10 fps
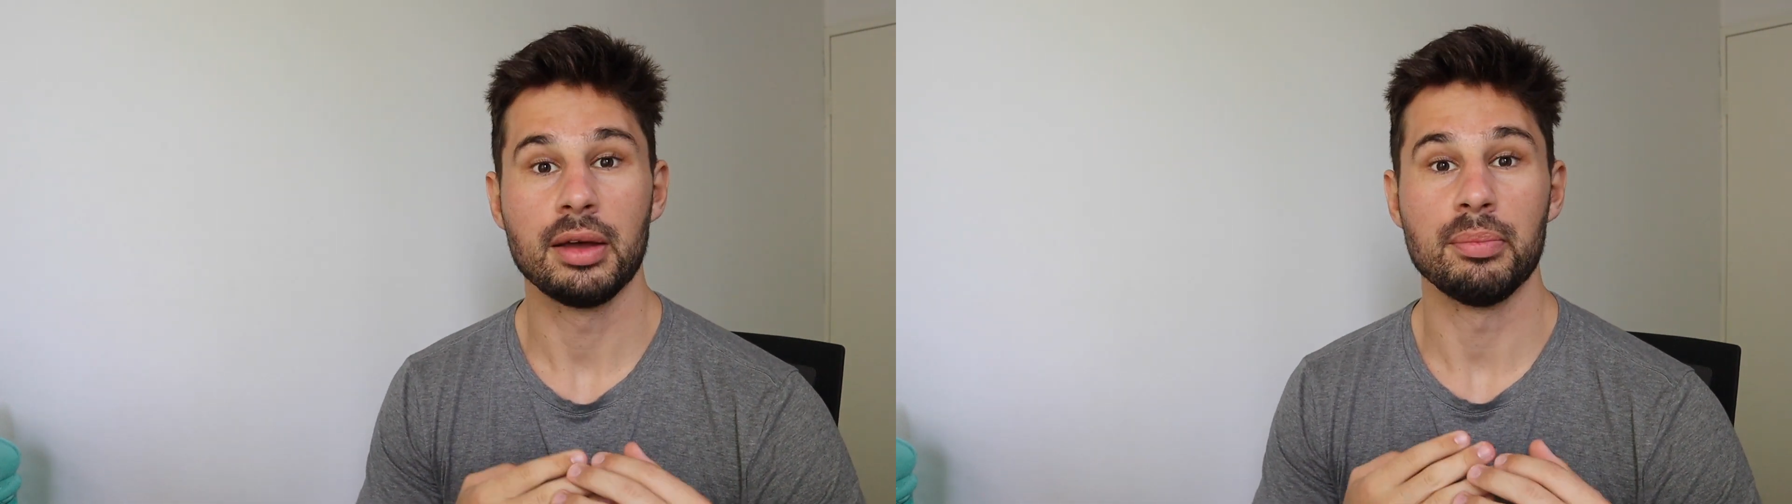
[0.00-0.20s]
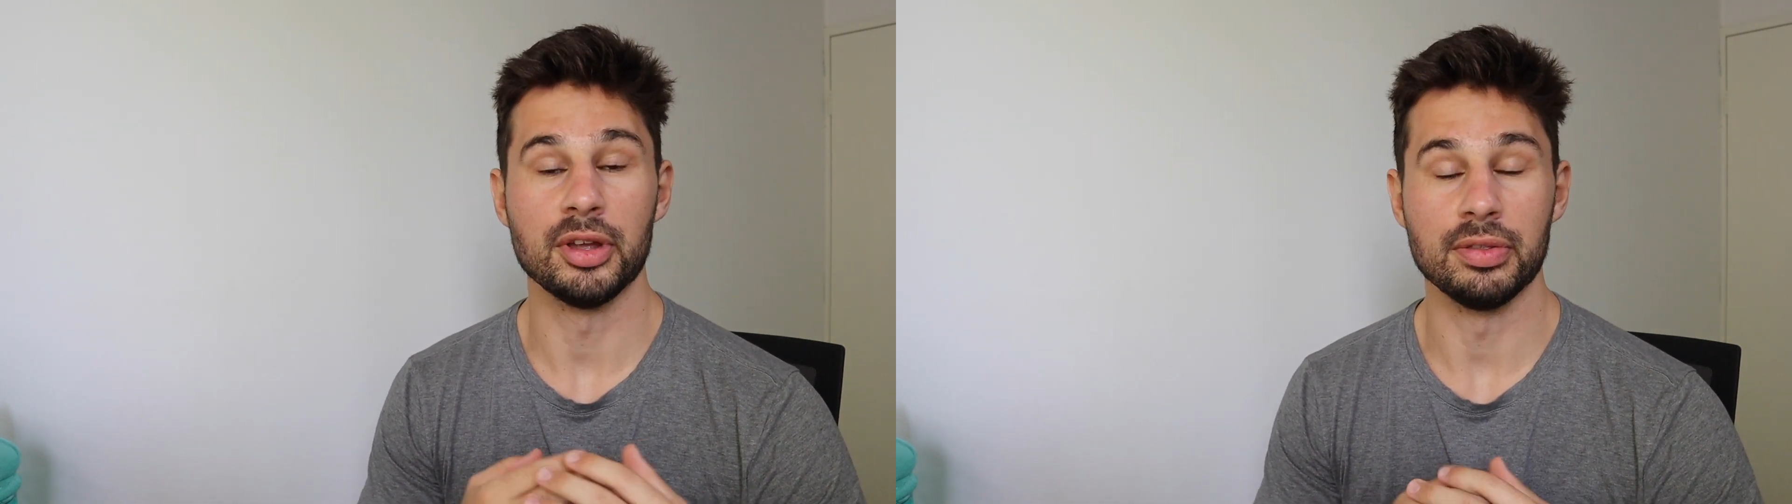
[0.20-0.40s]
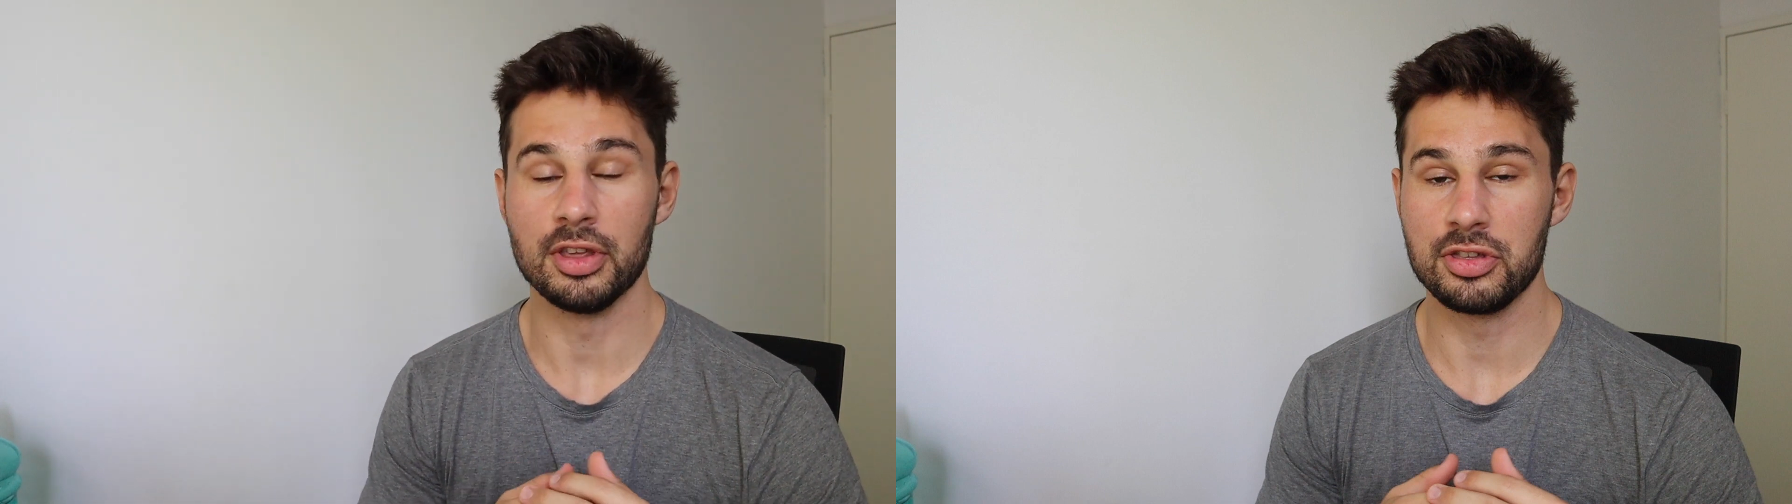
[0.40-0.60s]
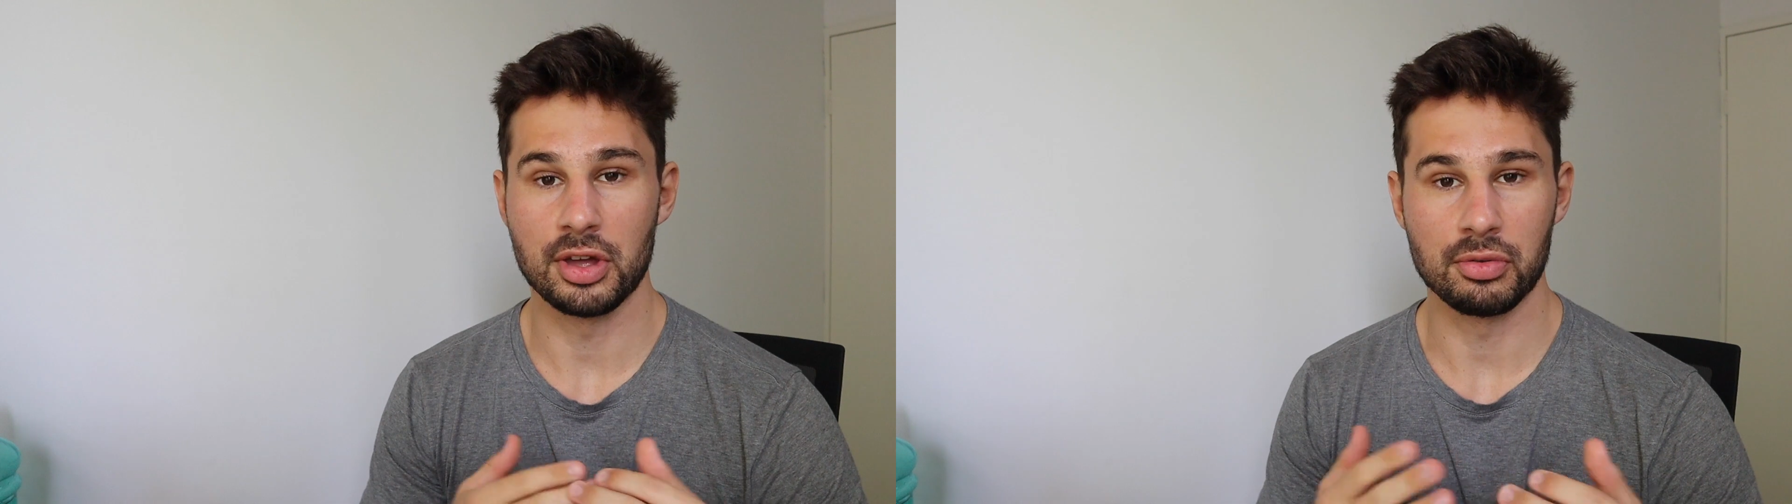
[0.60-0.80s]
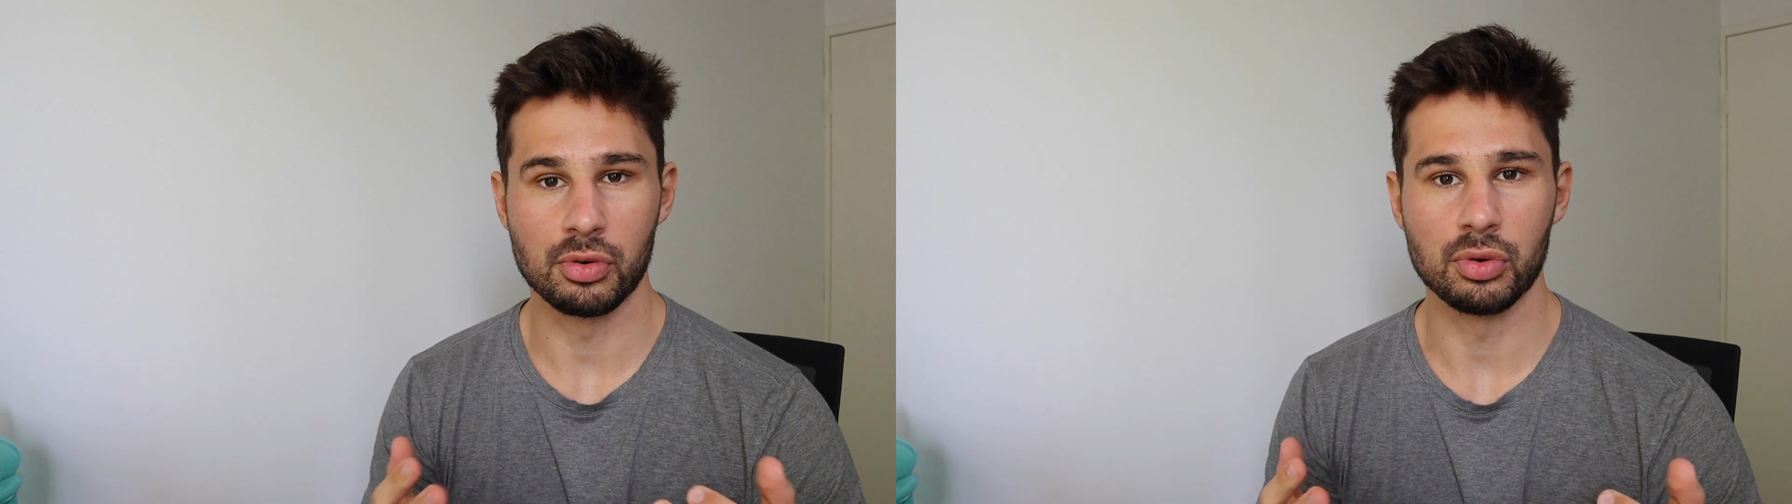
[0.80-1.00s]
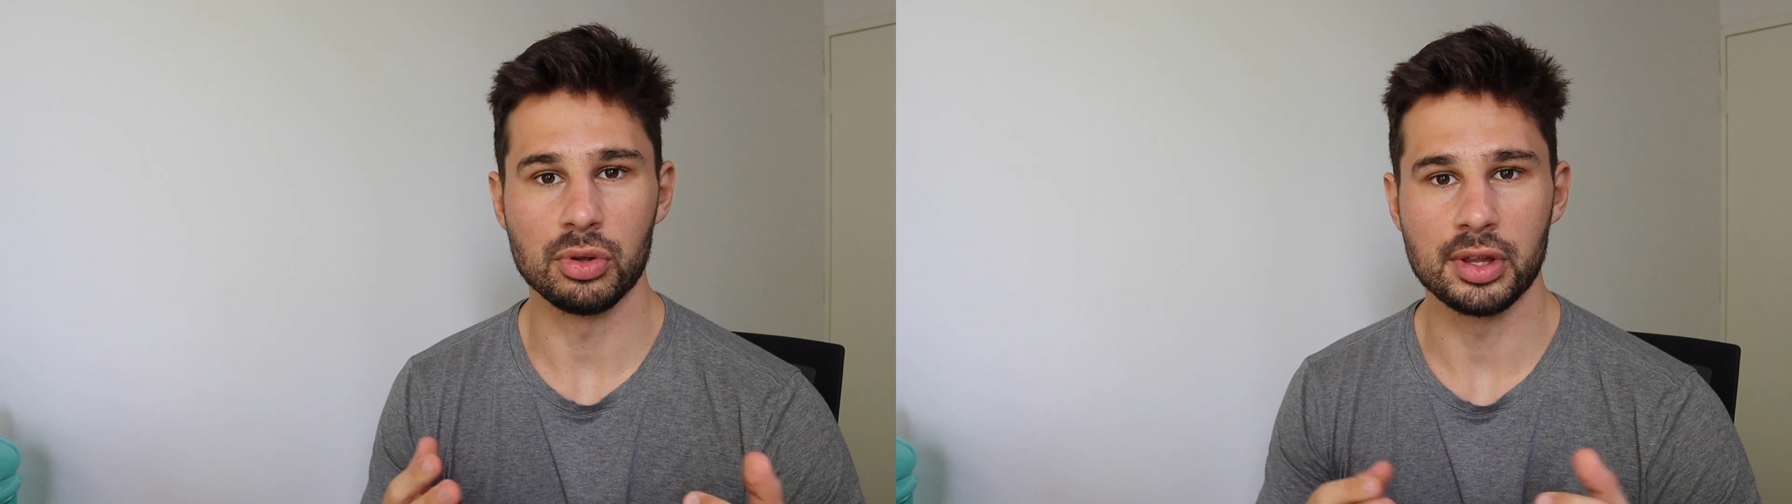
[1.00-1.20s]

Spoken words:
but the general rule